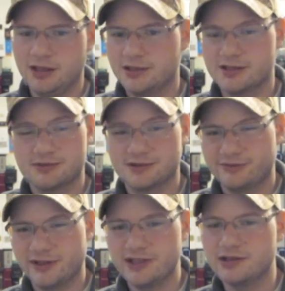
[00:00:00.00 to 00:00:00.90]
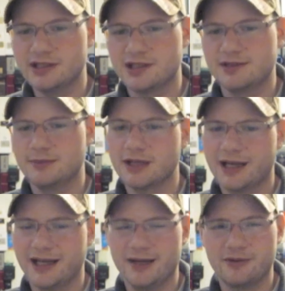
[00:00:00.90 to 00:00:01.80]
This one's very unique to me.
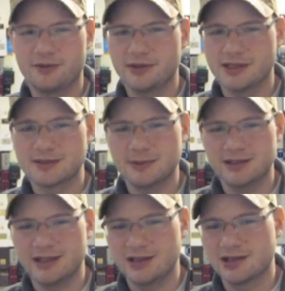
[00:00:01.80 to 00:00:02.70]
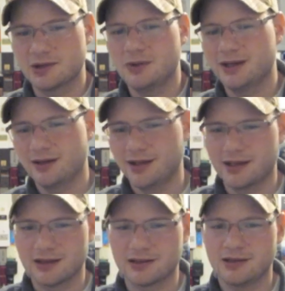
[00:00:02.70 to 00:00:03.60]
I haven't really smelled anything quite
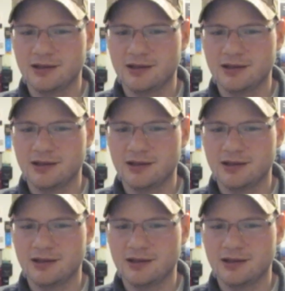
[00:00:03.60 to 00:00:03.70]
like it.